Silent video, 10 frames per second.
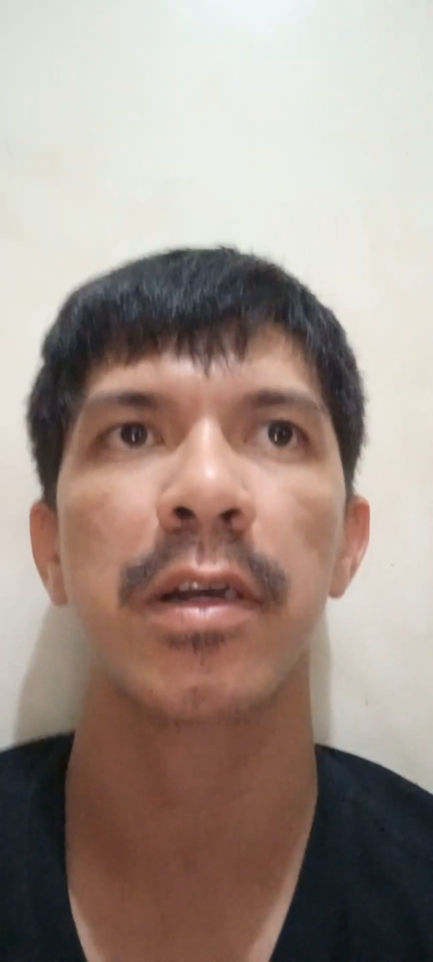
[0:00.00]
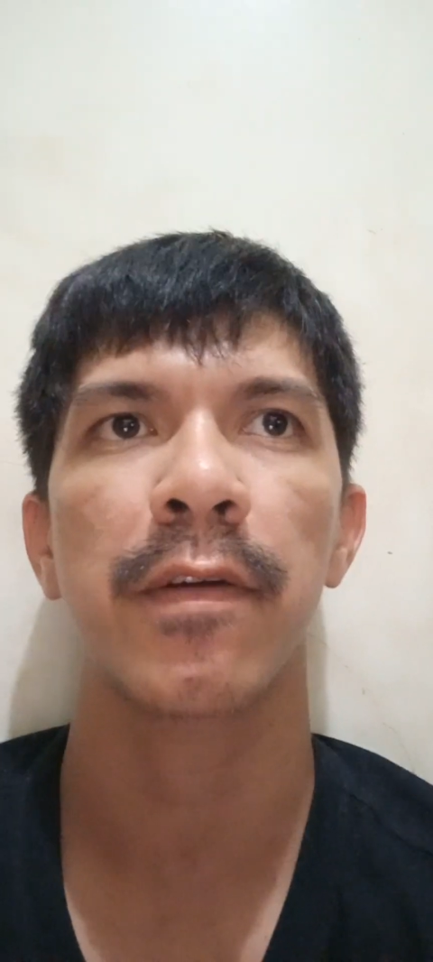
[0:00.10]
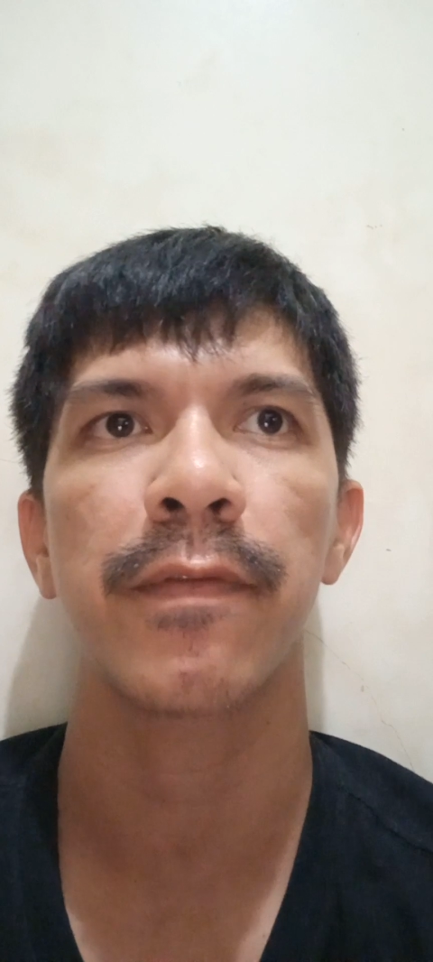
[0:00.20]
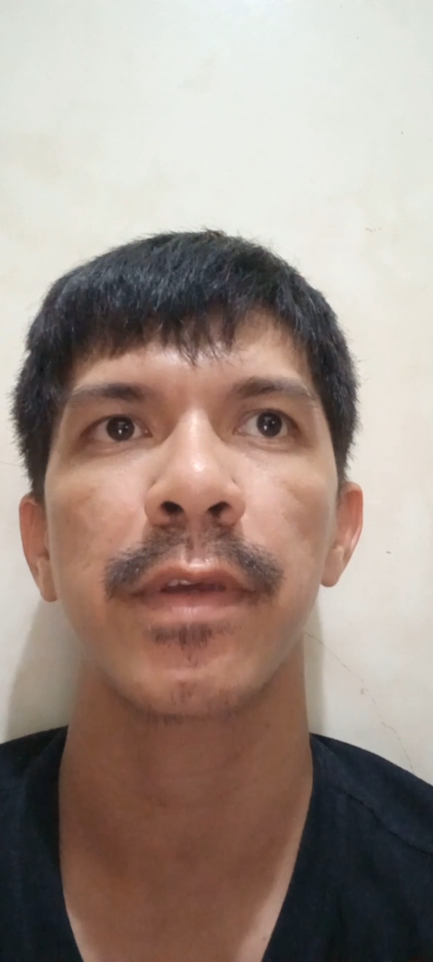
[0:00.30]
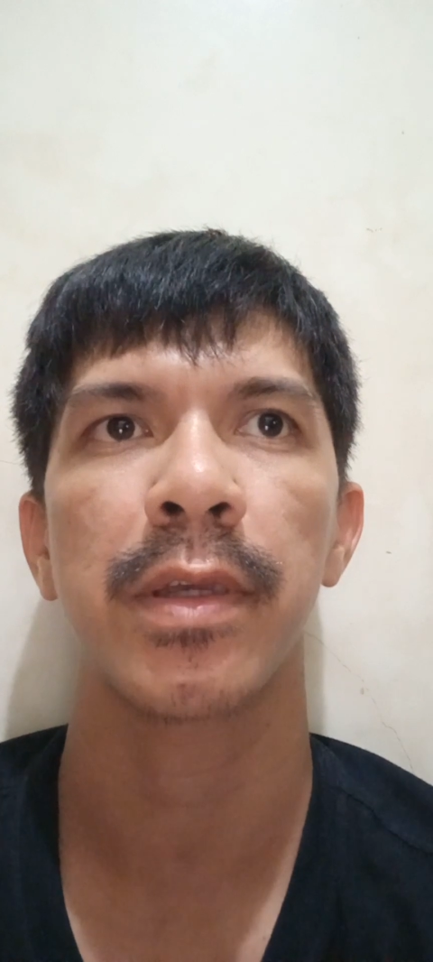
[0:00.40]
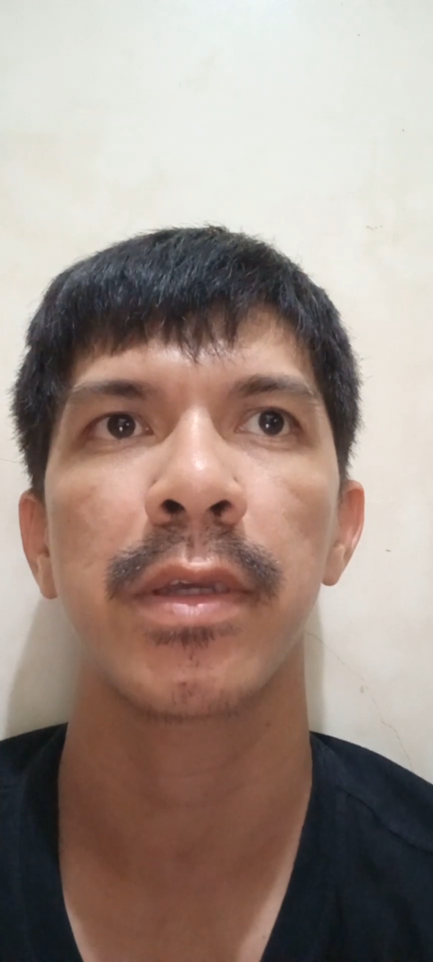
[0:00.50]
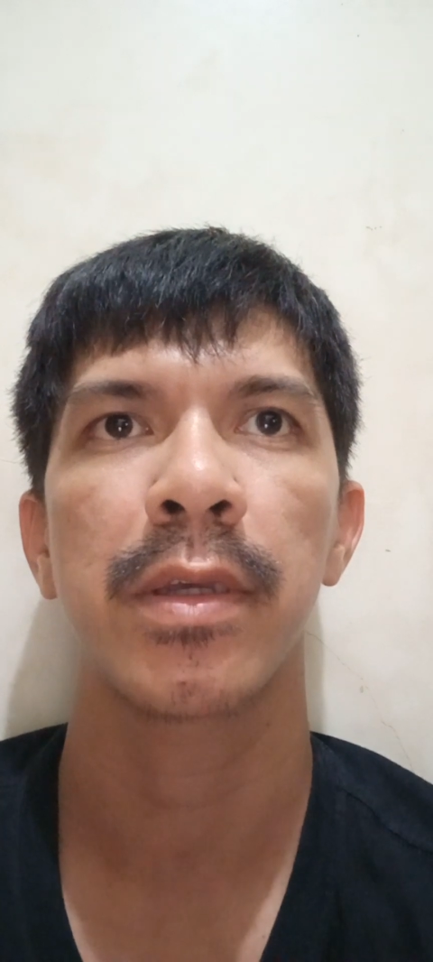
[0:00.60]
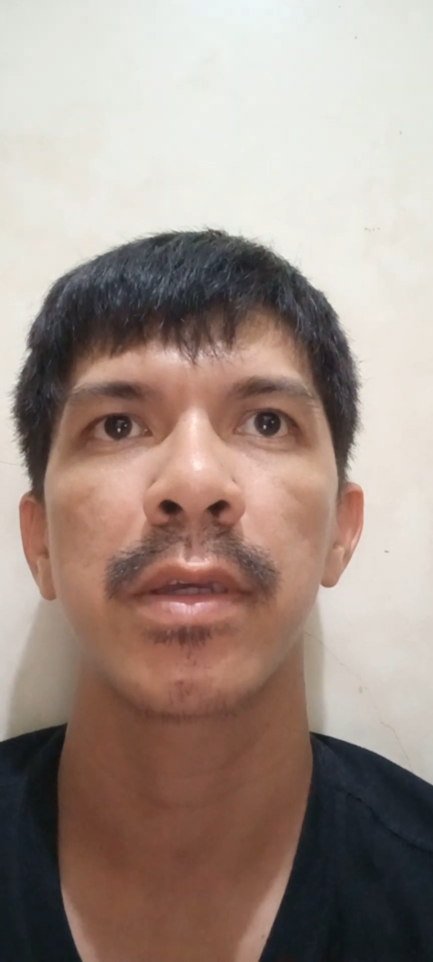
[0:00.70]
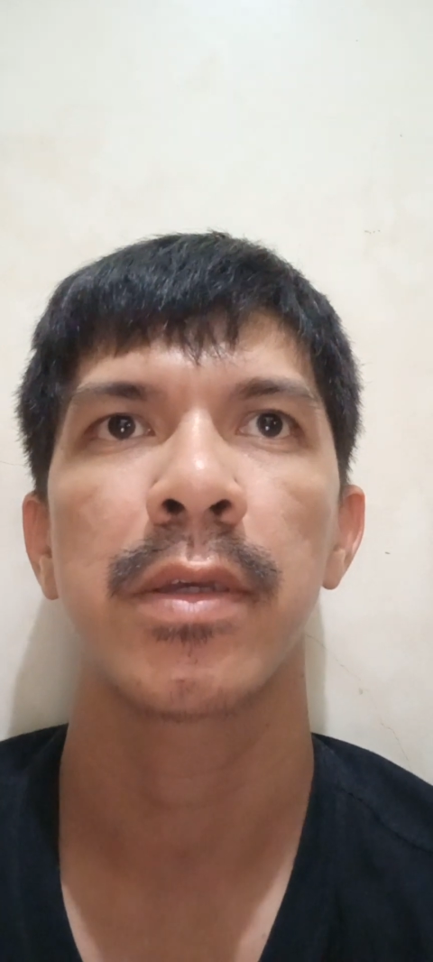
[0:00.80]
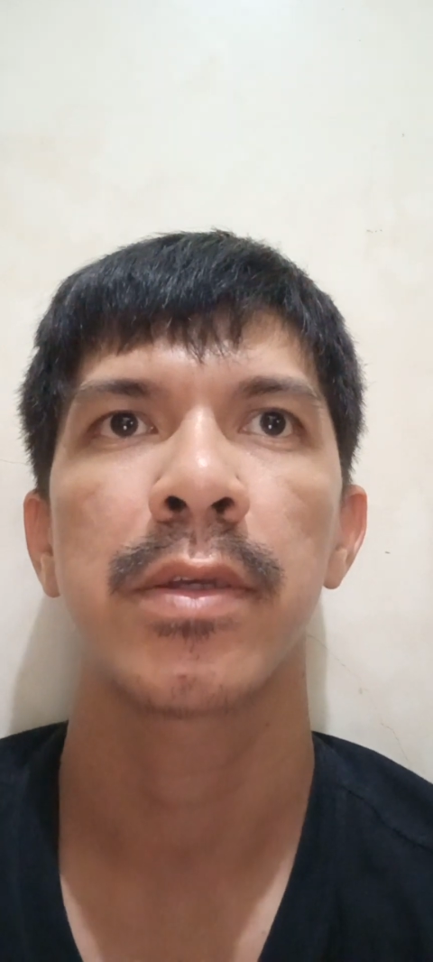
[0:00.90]
coffee,
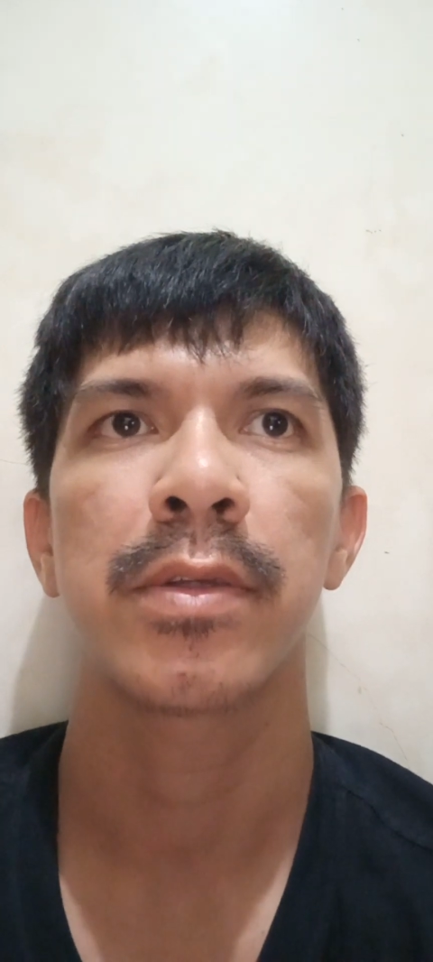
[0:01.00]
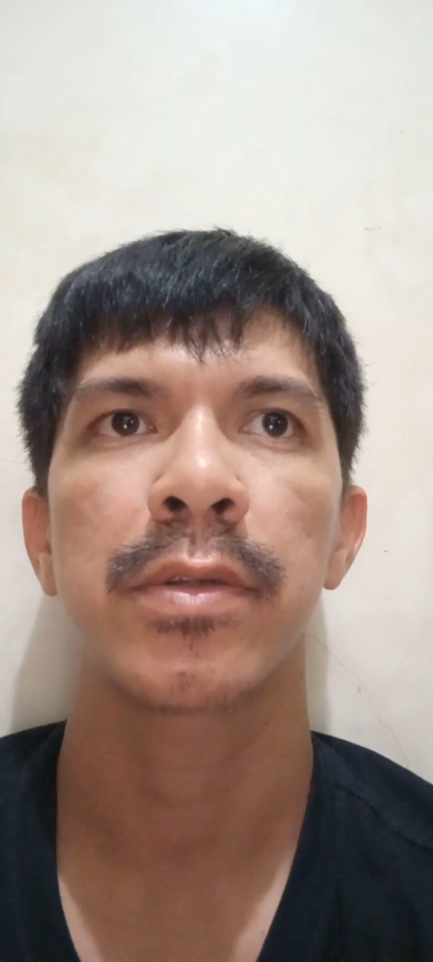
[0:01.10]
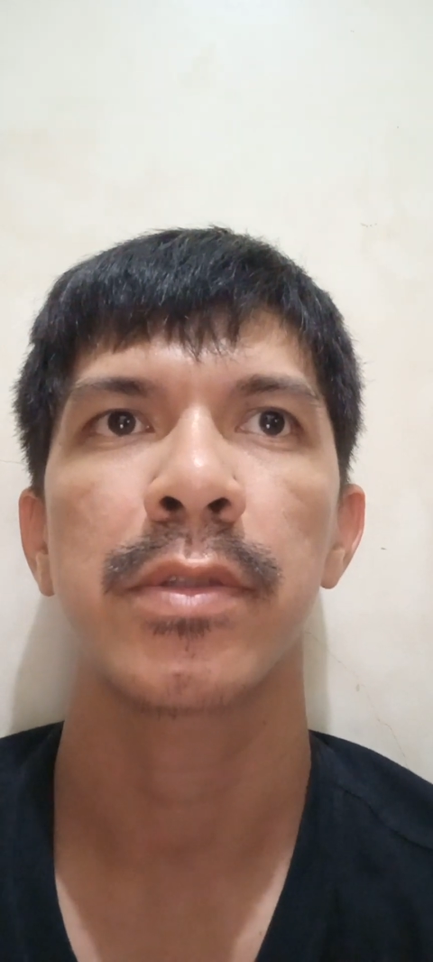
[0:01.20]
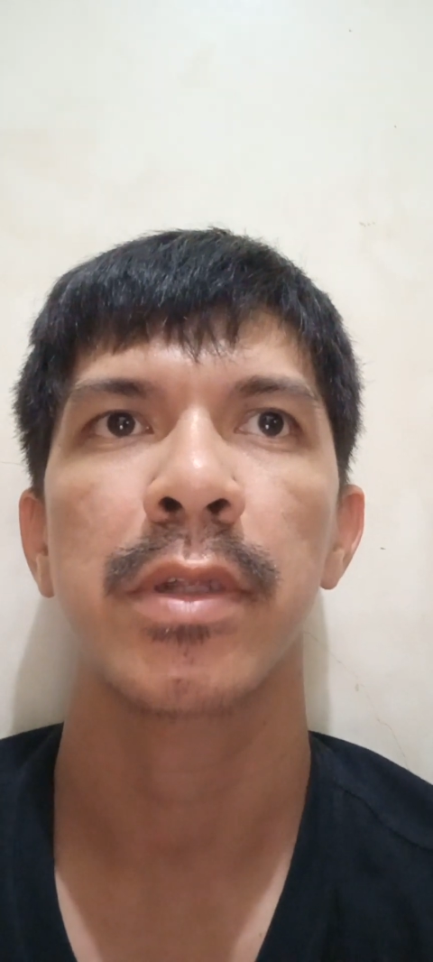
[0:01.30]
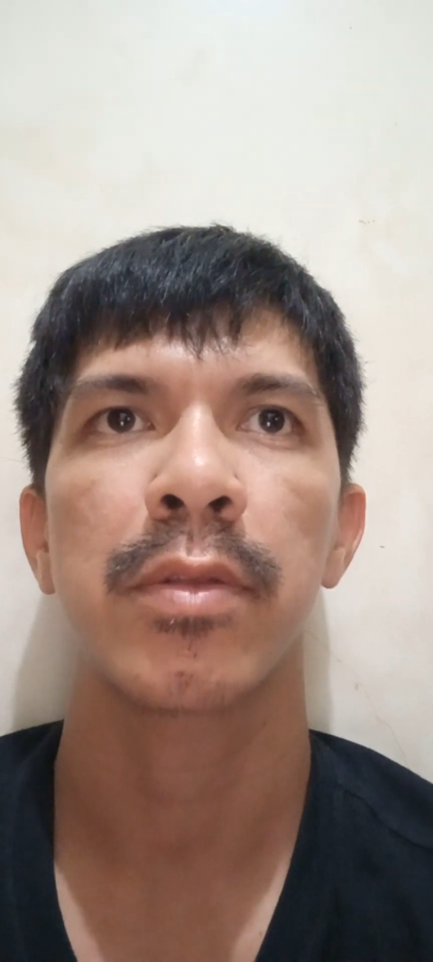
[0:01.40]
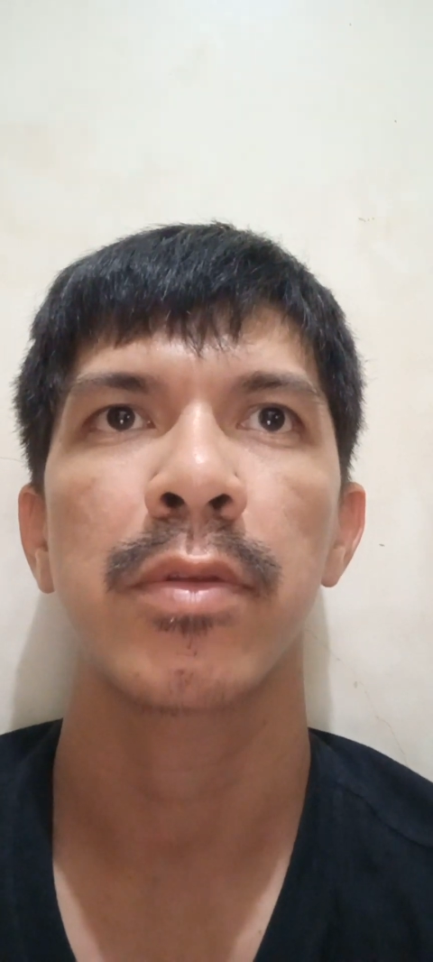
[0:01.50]
so that